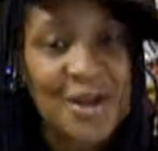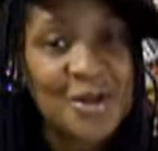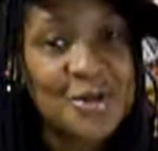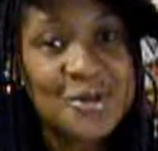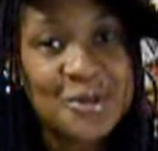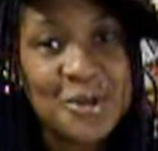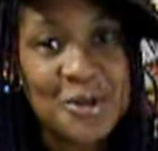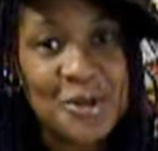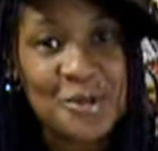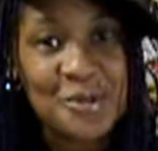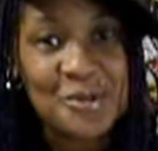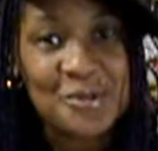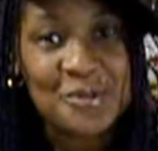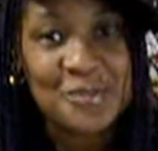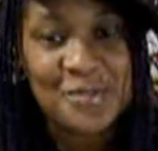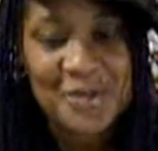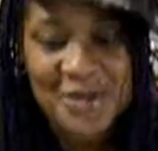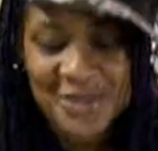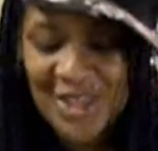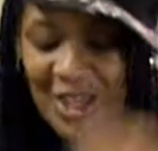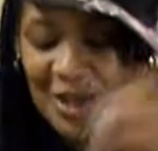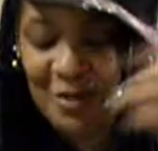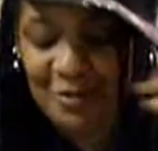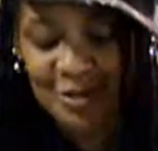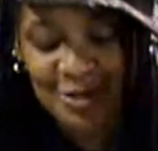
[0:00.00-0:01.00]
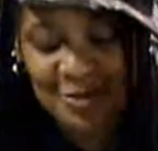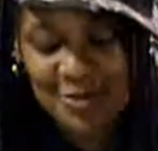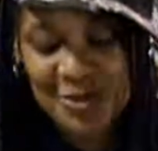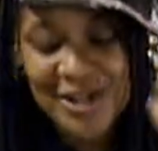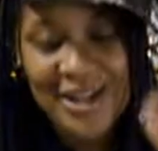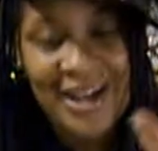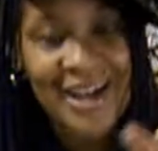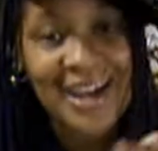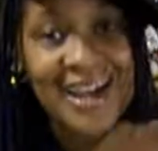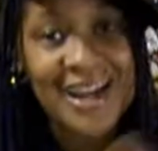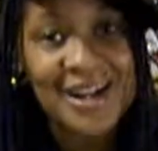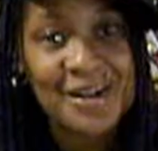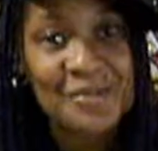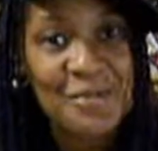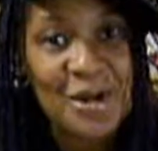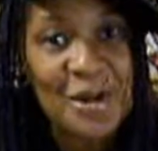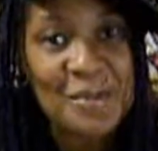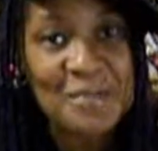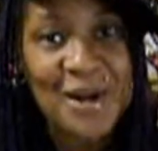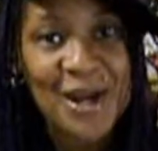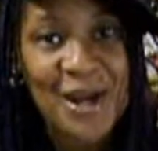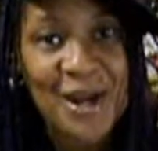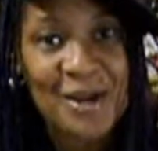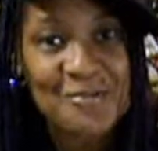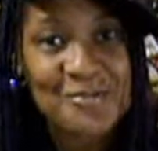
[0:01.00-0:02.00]
I don't know, but that was what I had in
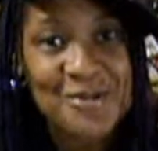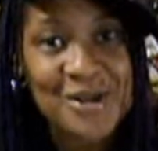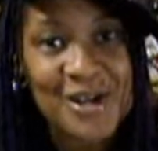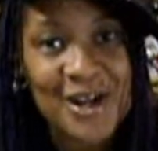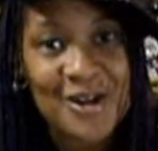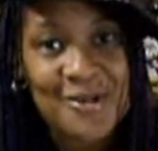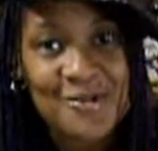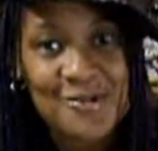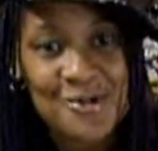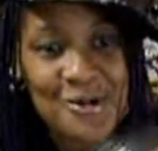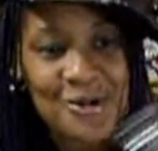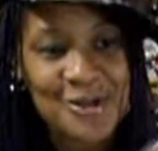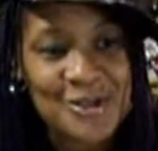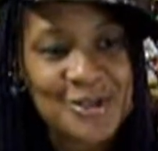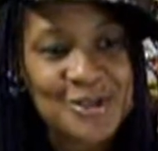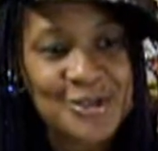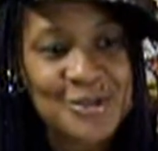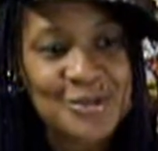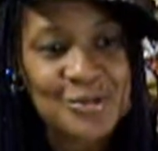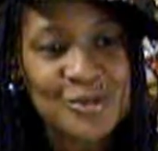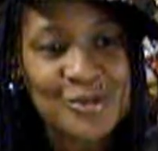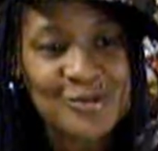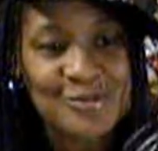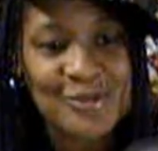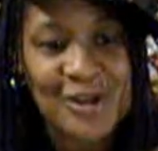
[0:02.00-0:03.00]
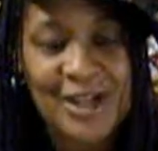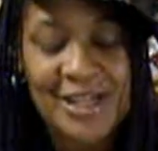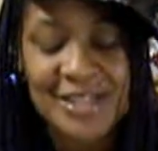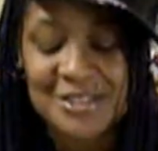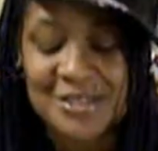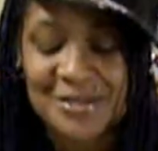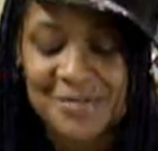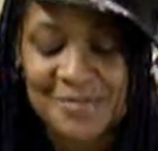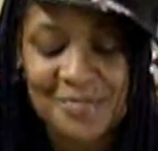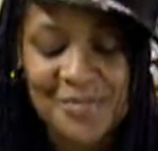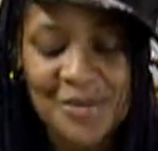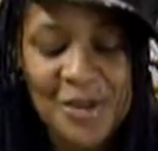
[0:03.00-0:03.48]
my mind when I ordered this, was rice.